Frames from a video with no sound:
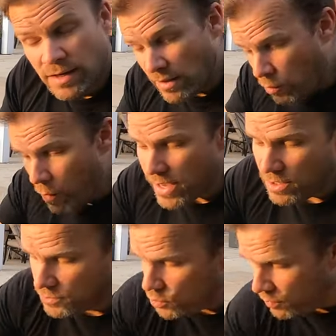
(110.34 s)
Now the way
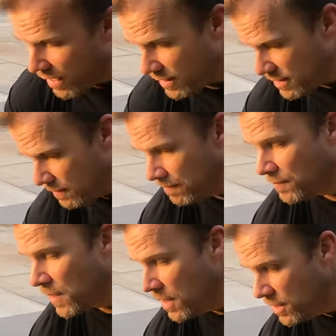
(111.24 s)
you do that
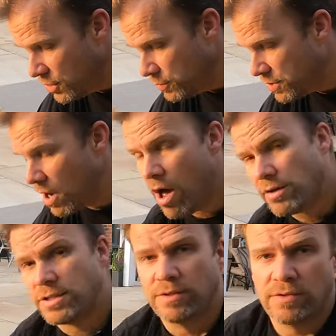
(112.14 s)
is you
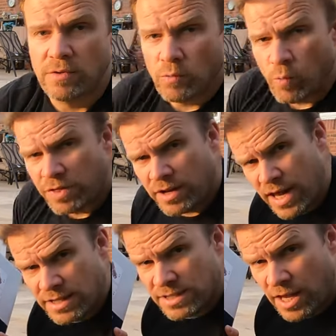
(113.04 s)
start with an
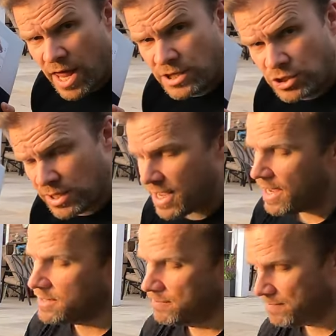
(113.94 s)
installation
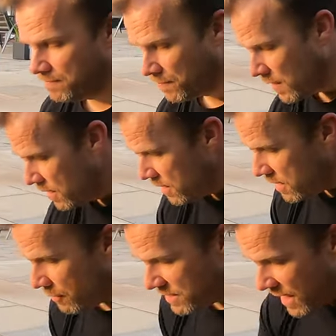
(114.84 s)
kit.
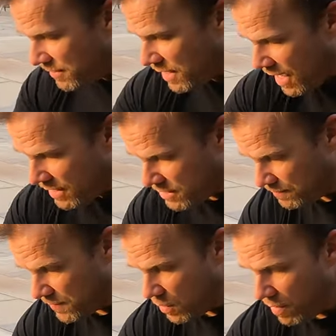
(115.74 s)
Now inside the
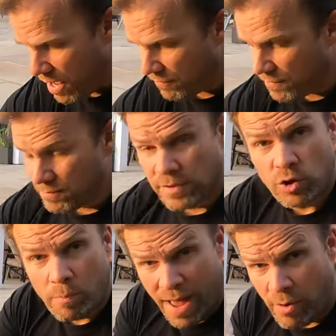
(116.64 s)
kit you have
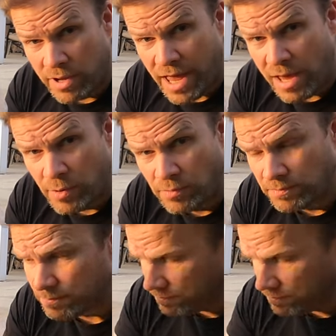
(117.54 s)
your power cable,